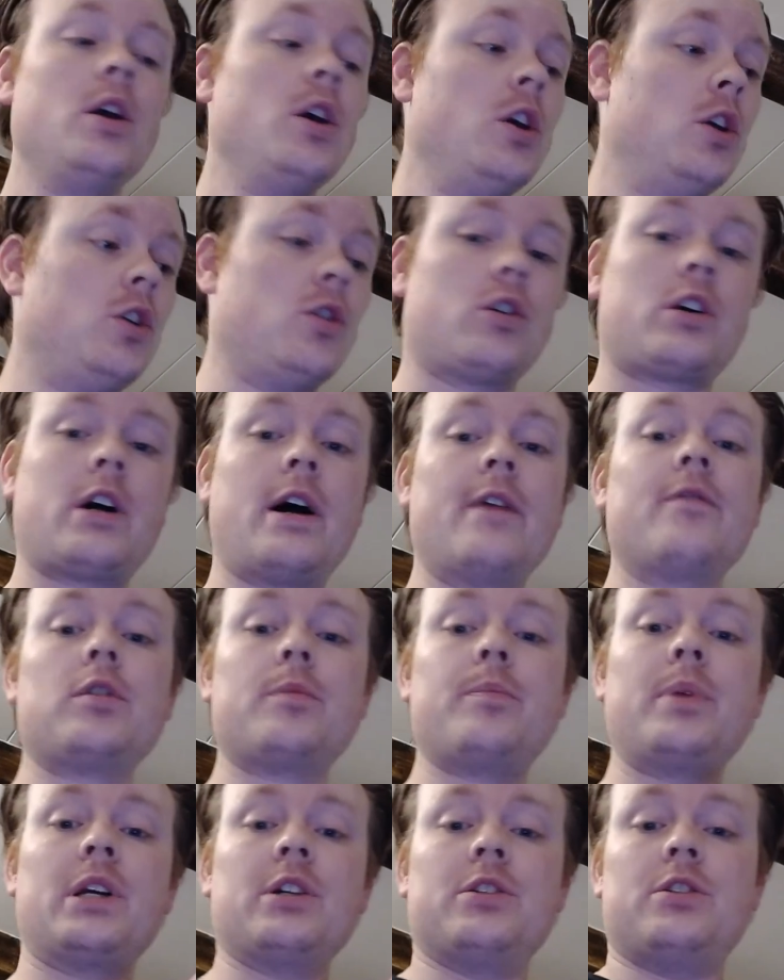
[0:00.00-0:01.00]
You're covered
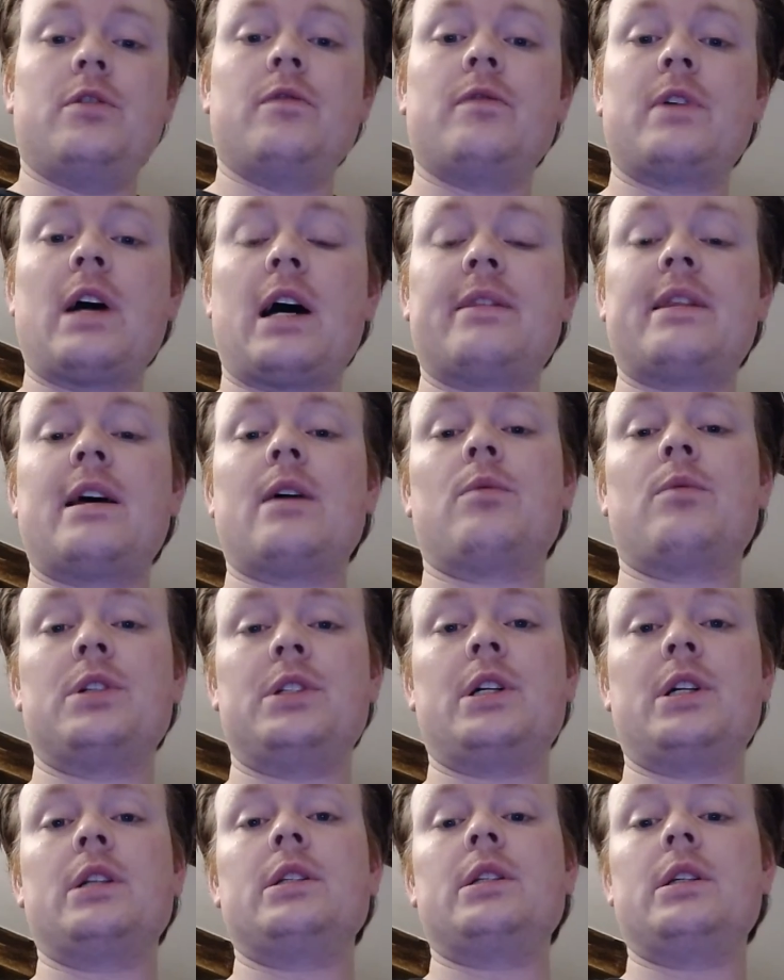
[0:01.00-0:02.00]
because you've got that
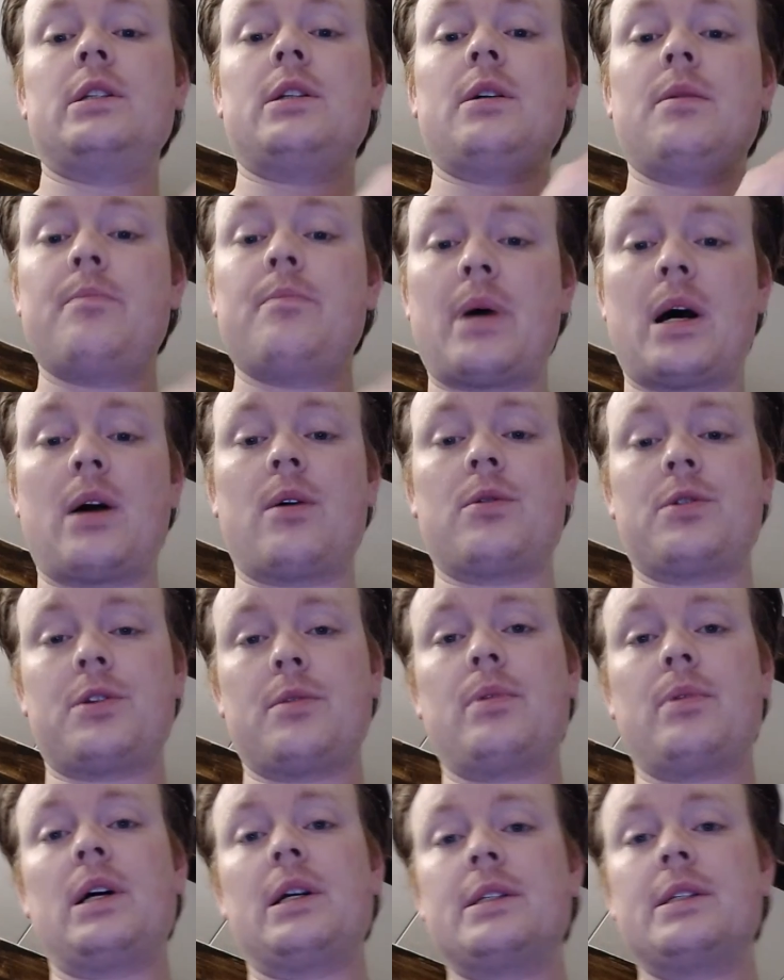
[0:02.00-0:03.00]
redundant power
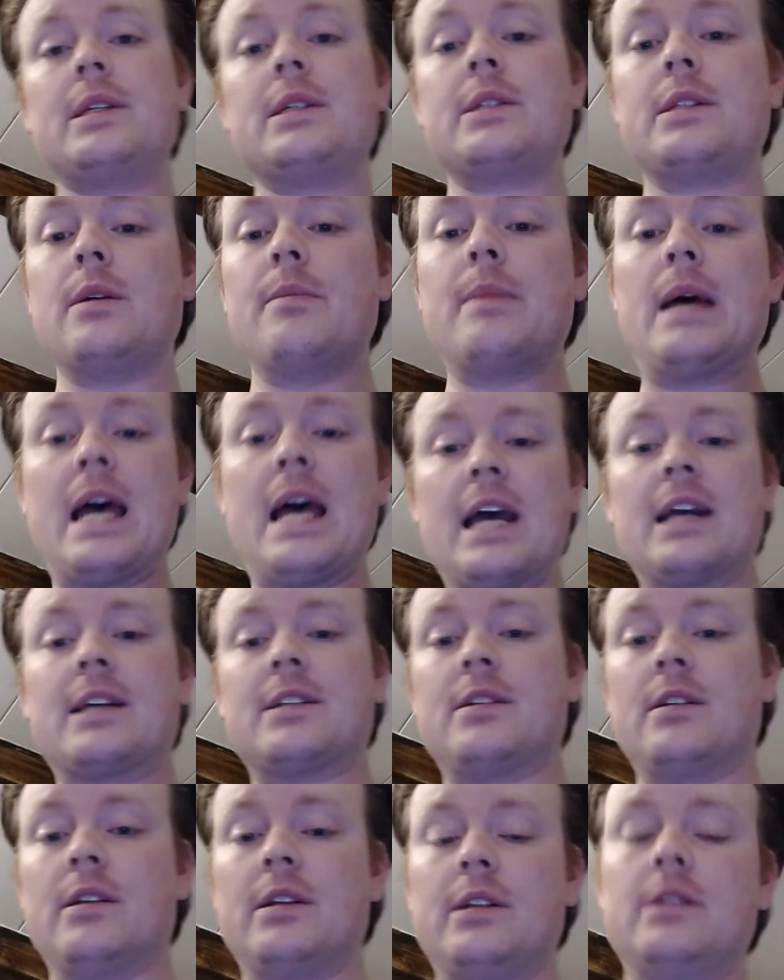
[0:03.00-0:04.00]
supply system.
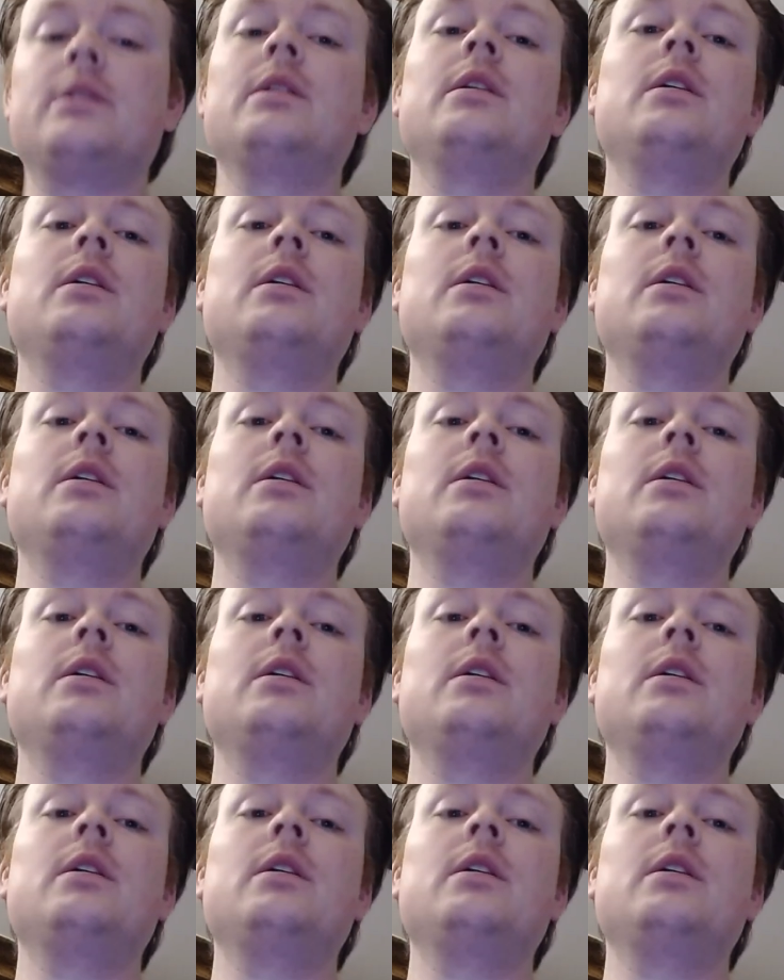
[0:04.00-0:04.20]
Excellent.